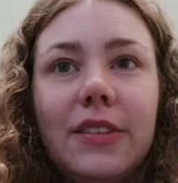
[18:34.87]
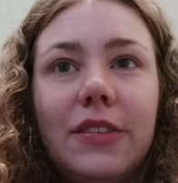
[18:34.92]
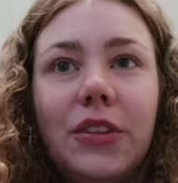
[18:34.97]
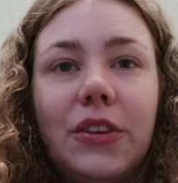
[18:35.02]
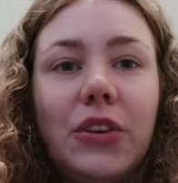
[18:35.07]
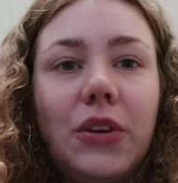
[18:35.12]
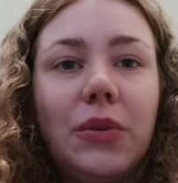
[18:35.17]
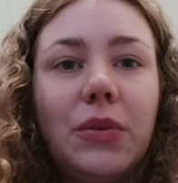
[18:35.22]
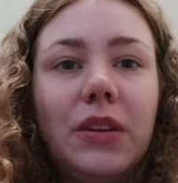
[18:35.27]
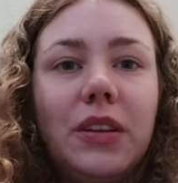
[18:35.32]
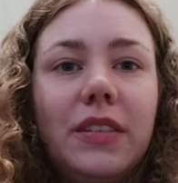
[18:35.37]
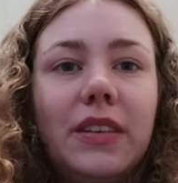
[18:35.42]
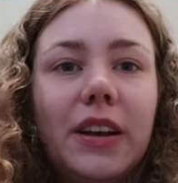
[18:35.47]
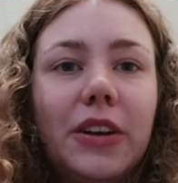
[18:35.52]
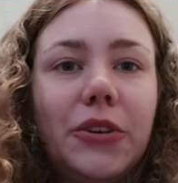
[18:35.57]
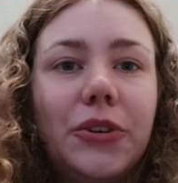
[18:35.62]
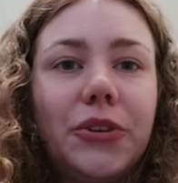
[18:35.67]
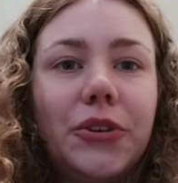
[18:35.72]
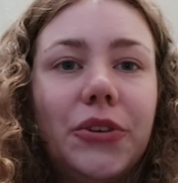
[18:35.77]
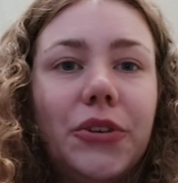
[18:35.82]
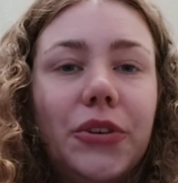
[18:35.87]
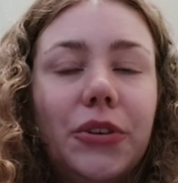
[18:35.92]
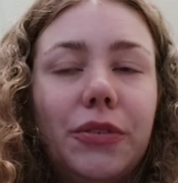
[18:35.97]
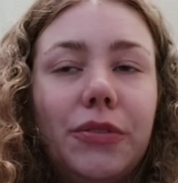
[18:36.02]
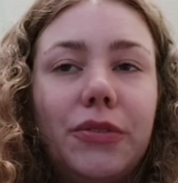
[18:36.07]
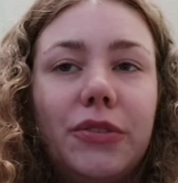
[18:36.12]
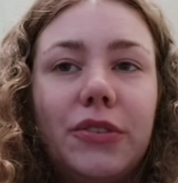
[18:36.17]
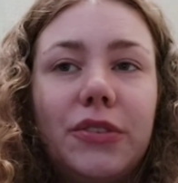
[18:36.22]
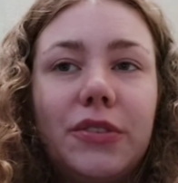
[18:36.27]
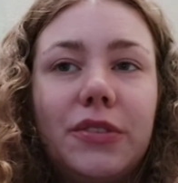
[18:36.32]
The Goonies Are Good Enough,
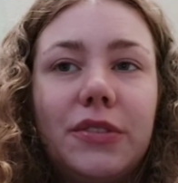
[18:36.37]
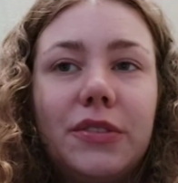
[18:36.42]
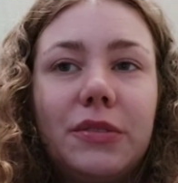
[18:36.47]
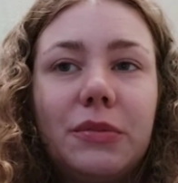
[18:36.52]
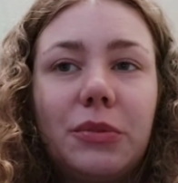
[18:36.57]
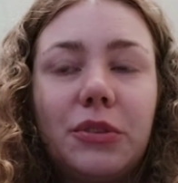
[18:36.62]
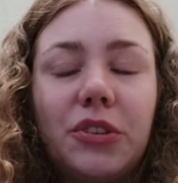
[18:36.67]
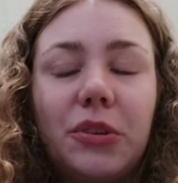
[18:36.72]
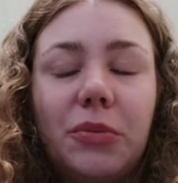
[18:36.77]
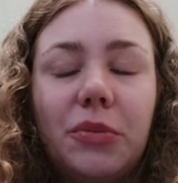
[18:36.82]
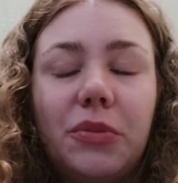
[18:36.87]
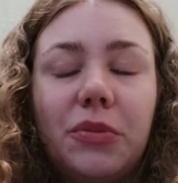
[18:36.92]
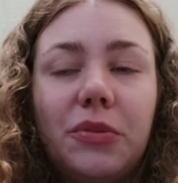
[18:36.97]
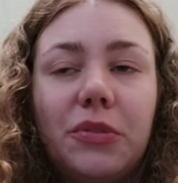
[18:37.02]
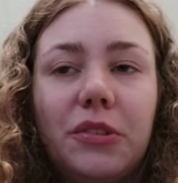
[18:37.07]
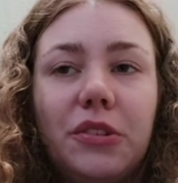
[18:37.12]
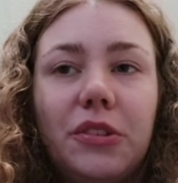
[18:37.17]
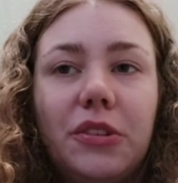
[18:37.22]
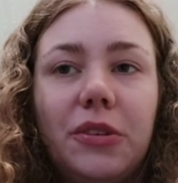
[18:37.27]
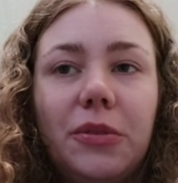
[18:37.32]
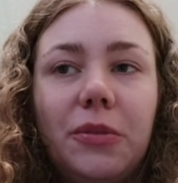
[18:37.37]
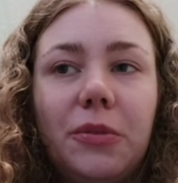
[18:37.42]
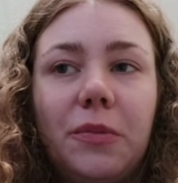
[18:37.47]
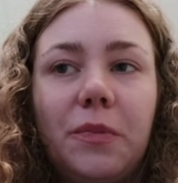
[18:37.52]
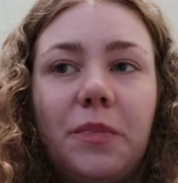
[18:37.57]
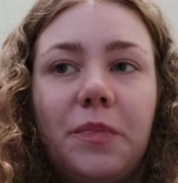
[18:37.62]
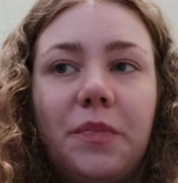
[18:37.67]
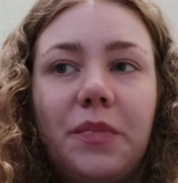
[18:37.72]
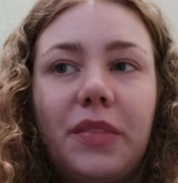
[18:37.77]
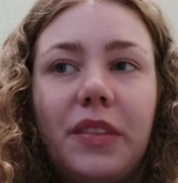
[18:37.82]
which I was going to do.
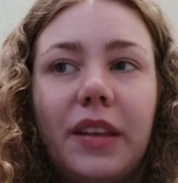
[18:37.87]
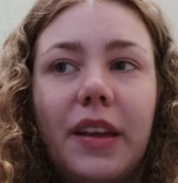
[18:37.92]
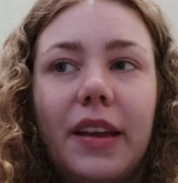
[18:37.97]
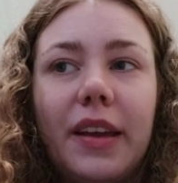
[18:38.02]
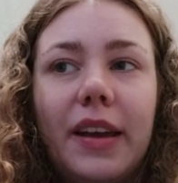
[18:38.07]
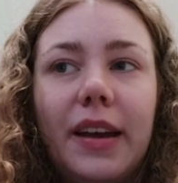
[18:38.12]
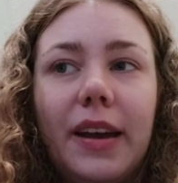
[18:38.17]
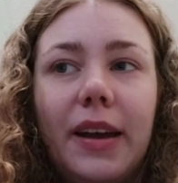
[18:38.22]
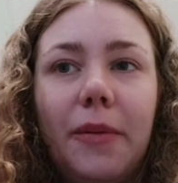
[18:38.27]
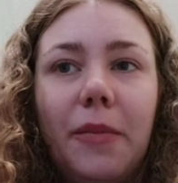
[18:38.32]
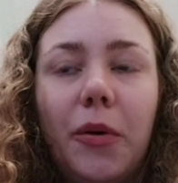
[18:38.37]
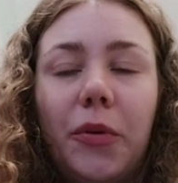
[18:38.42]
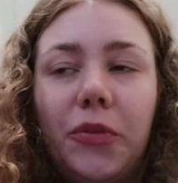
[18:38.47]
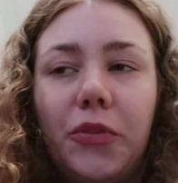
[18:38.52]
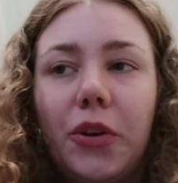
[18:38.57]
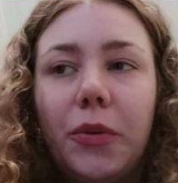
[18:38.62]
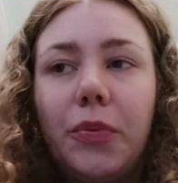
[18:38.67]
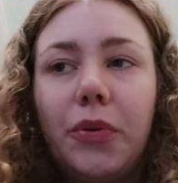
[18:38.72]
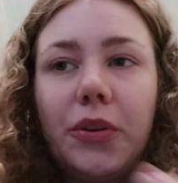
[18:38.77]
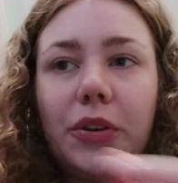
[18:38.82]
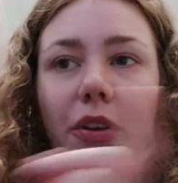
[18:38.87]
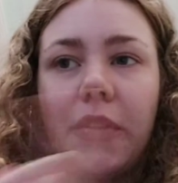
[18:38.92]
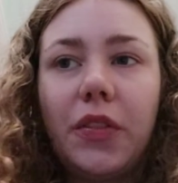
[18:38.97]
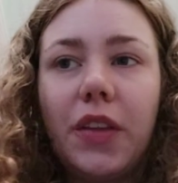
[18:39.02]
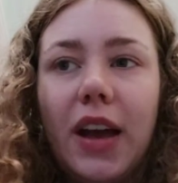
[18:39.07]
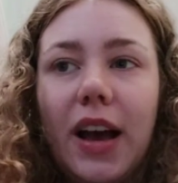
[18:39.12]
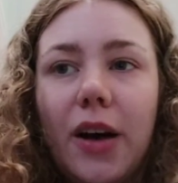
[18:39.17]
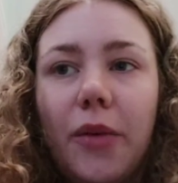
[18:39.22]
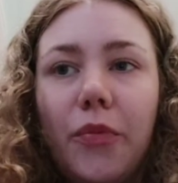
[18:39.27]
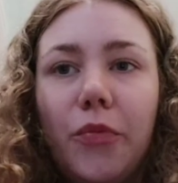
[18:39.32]
I was going to put it on
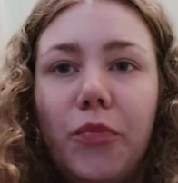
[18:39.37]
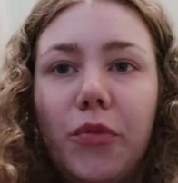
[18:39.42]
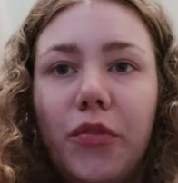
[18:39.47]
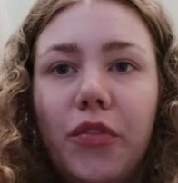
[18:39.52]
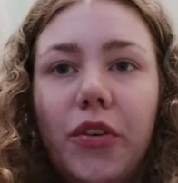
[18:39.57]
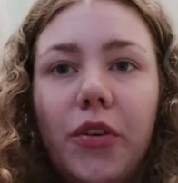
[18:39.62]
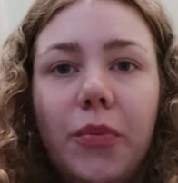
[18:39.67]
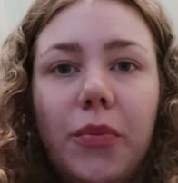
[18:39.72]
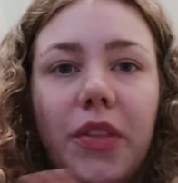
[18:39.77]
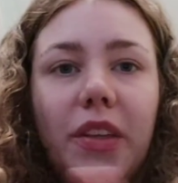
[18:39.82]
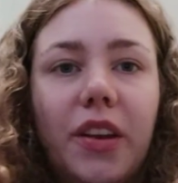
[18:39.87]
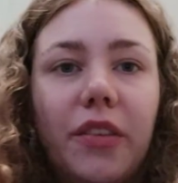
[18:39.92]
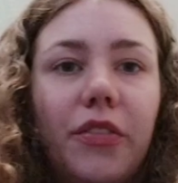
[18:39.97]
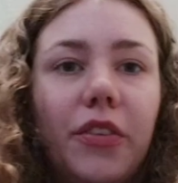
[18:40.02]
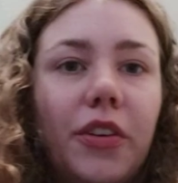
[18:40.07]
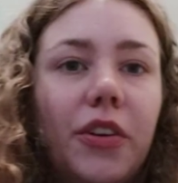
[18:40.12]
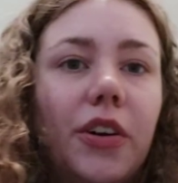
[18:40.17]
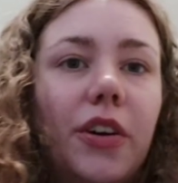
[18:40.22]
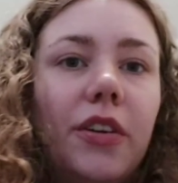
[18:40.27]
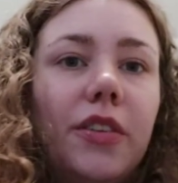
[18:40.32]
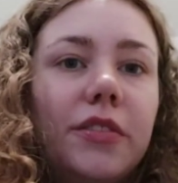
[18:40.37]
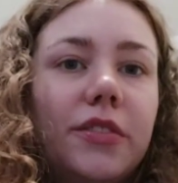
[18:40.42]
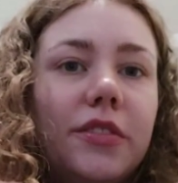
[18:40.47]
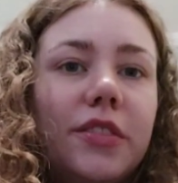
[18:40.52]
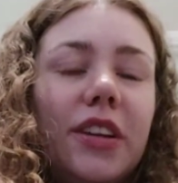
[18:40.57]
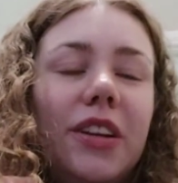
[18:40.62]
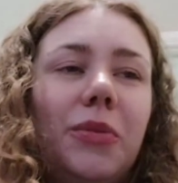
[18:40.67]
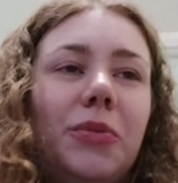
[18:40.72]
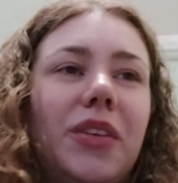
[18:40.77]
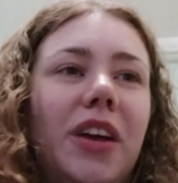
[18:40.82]
the album review, but then I forgot.
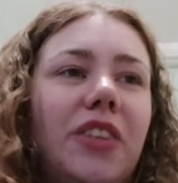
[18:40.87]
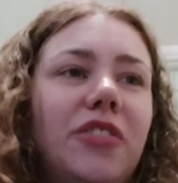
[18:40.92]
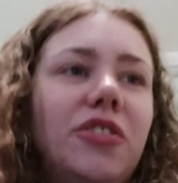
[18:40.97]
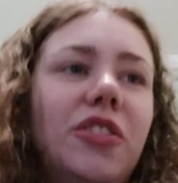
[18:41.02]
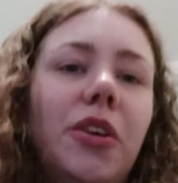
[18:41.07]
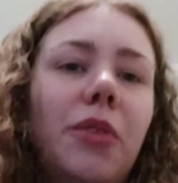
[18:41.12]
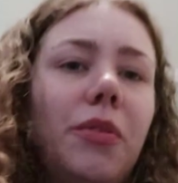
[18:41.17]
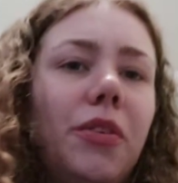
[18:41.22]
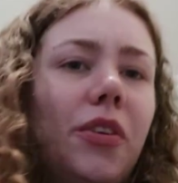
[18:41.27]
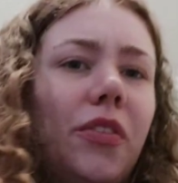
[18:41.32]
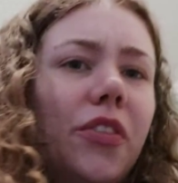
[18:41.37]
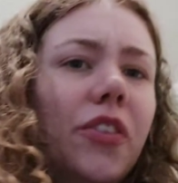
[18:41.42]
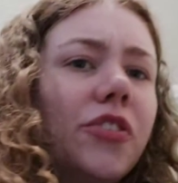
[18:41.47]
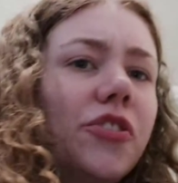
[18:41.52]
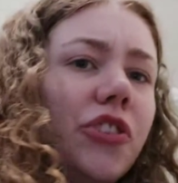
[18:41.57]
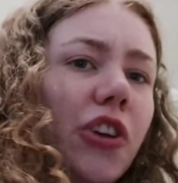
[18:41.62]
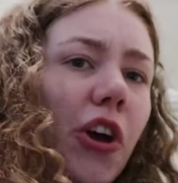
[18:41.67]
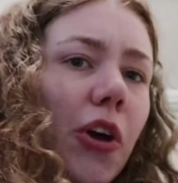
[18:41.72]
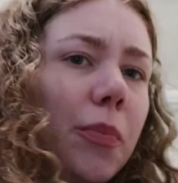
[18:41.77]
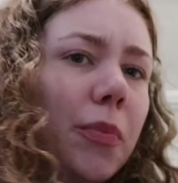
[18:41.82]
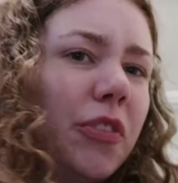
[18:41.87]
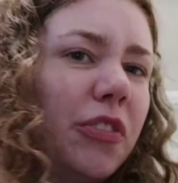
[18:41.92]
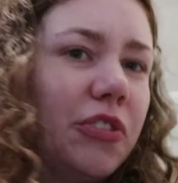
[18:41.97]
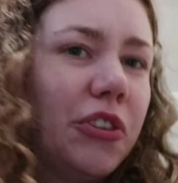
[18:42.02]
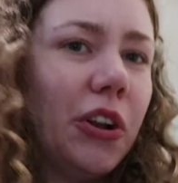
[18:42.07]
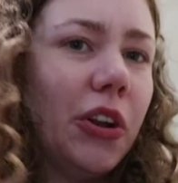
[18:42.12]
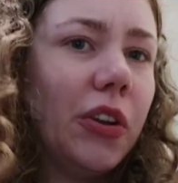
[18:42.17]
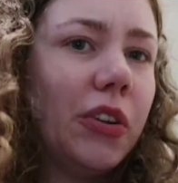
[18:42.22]
And it was actually only on the Japan.